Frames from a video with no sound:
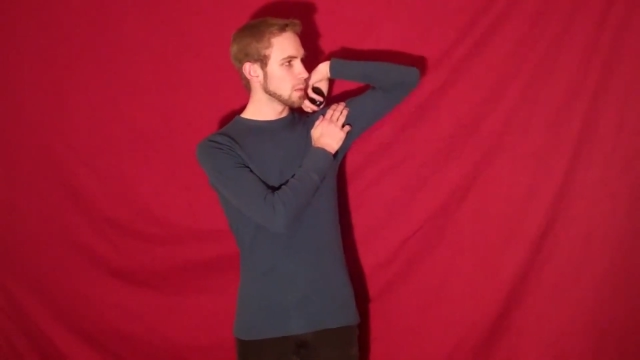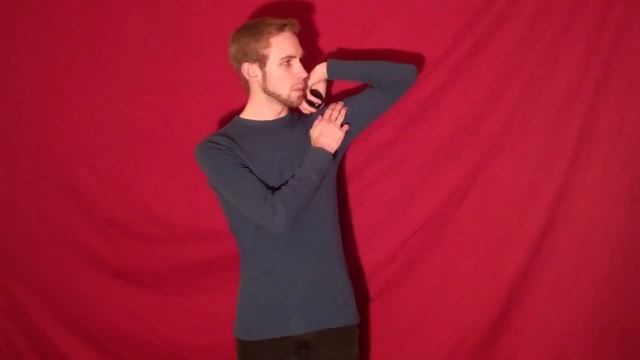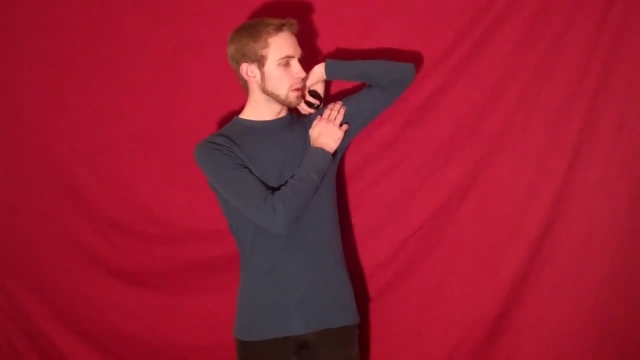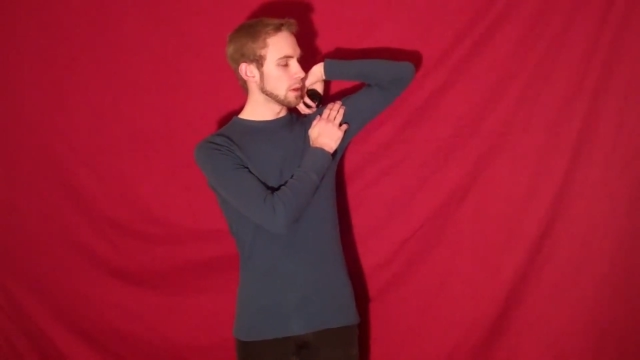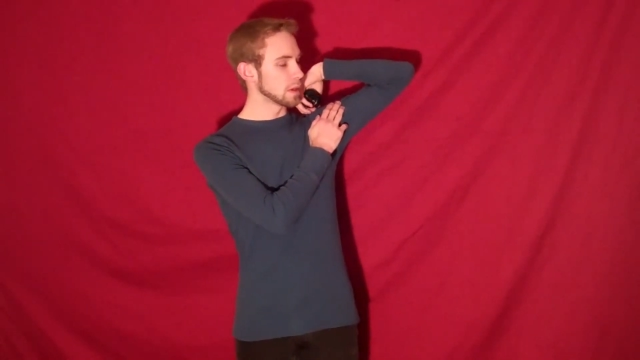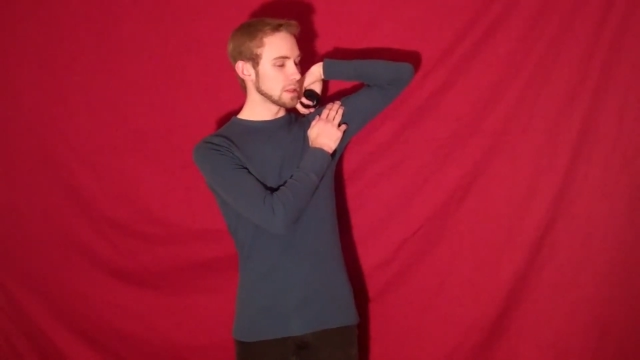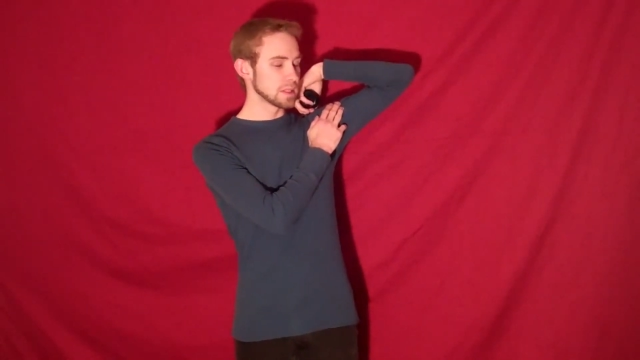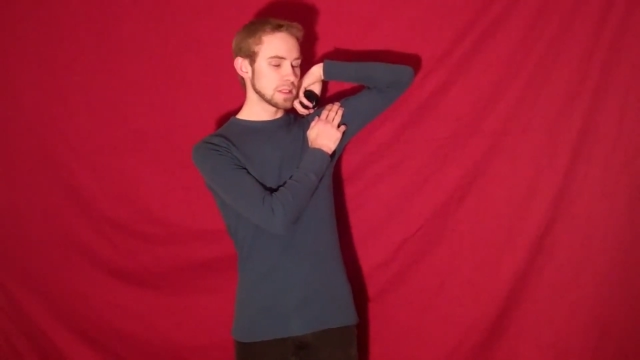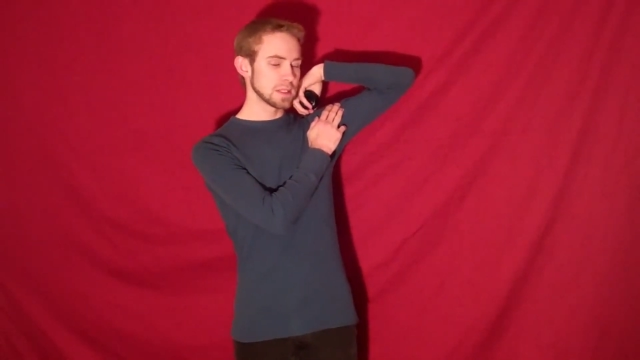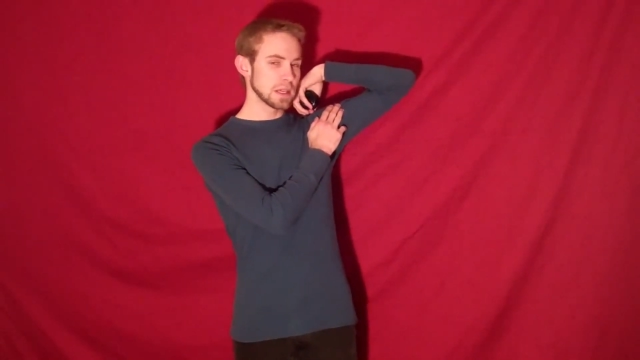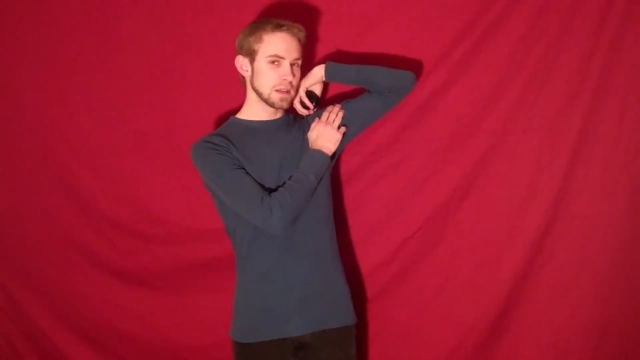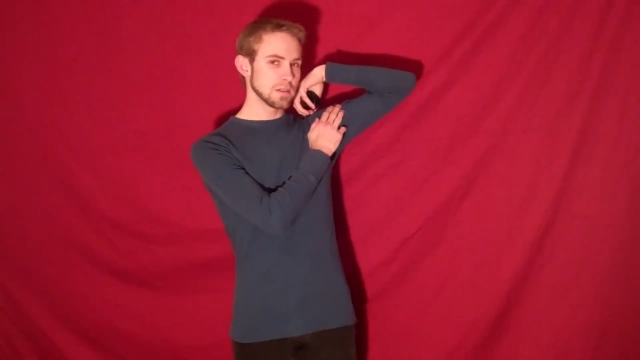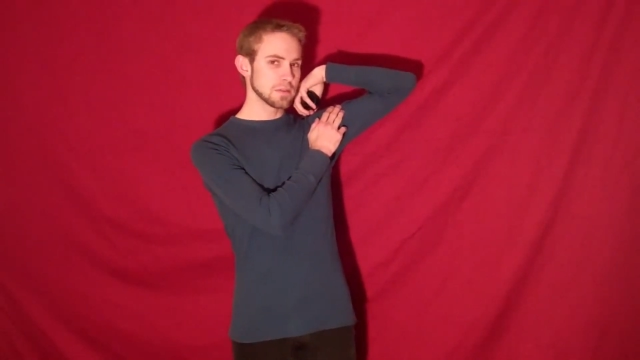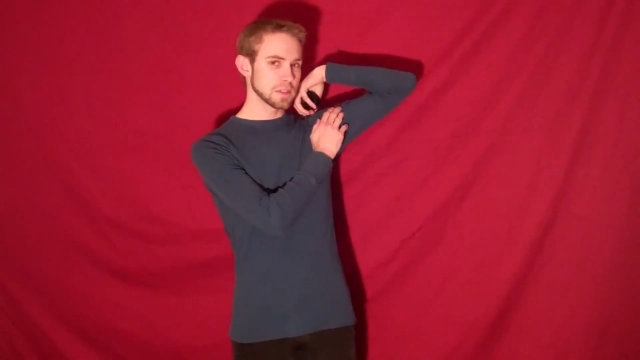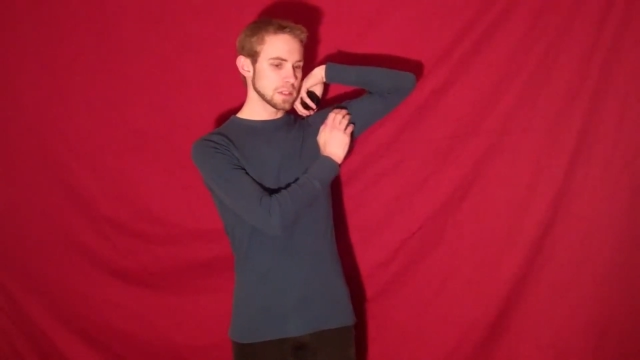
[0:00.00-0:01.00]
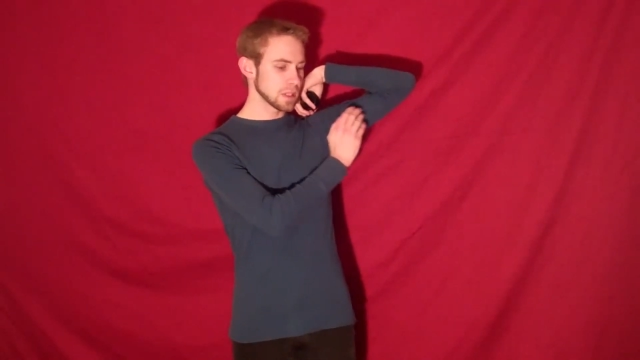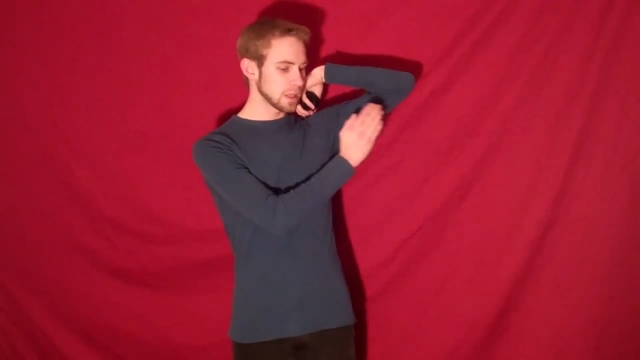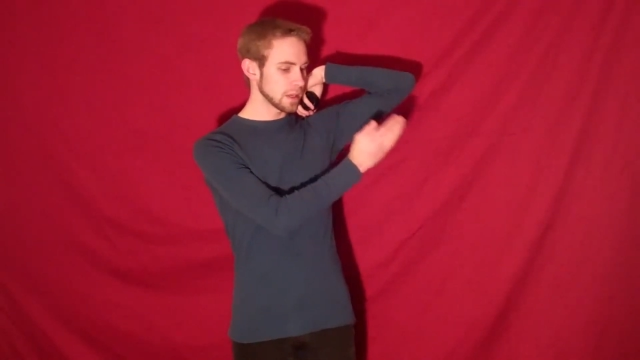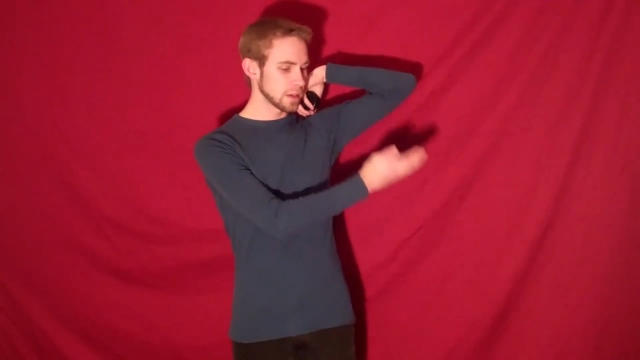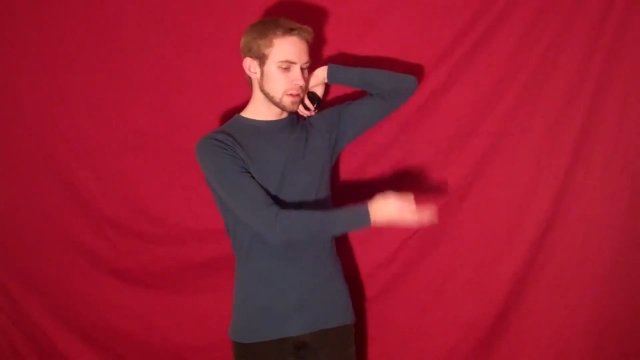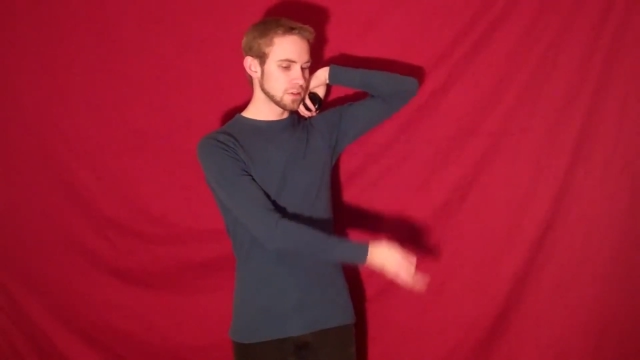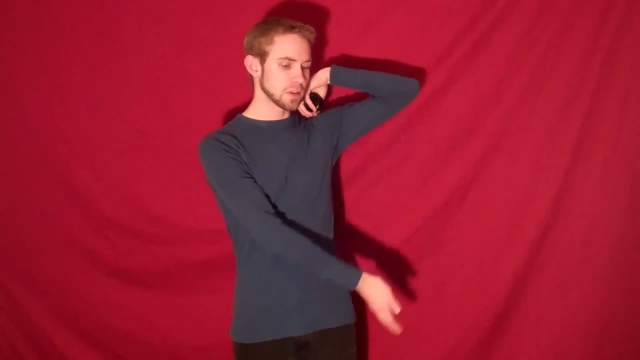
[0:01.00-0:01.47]
But instead of just
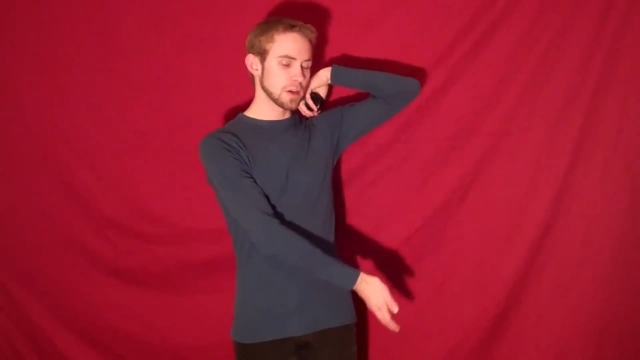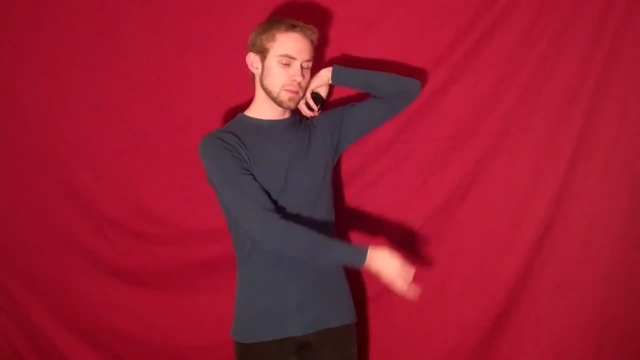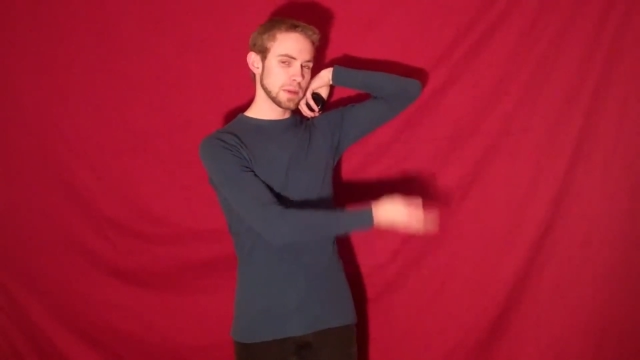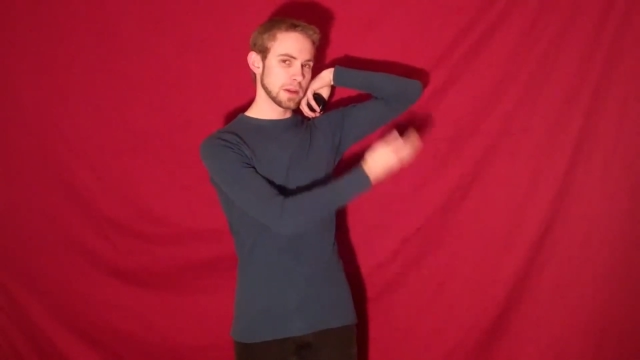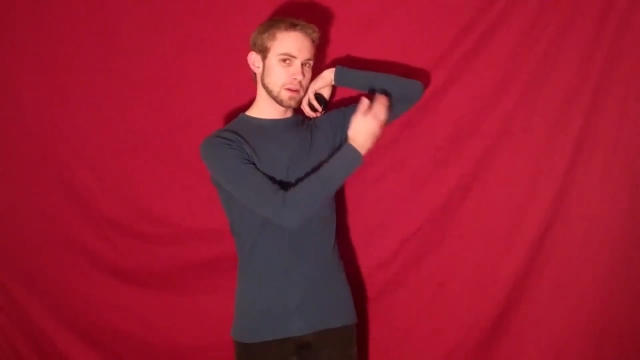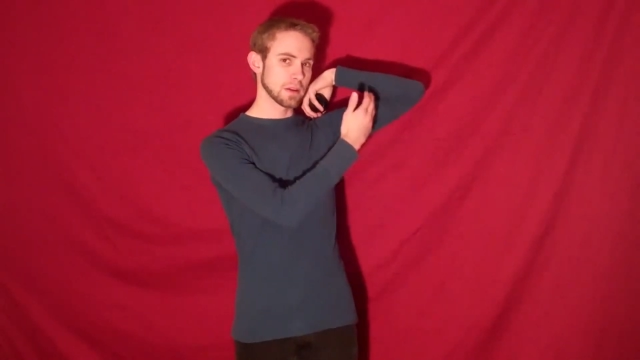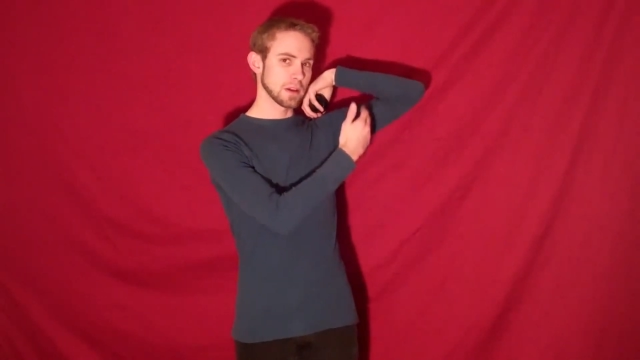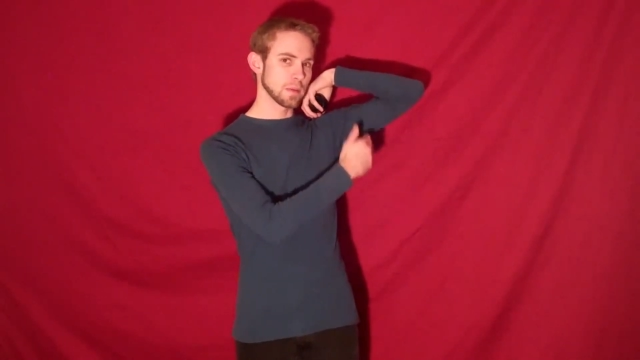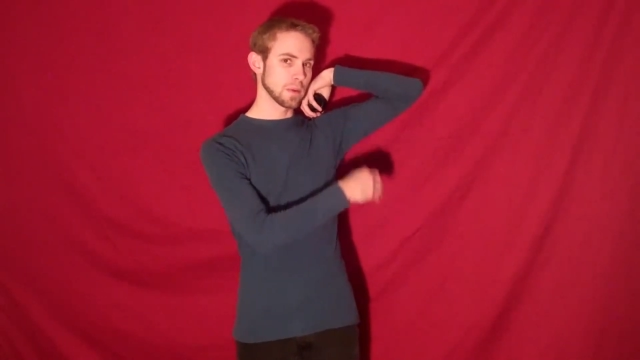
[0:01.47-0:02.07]
letting it drop down and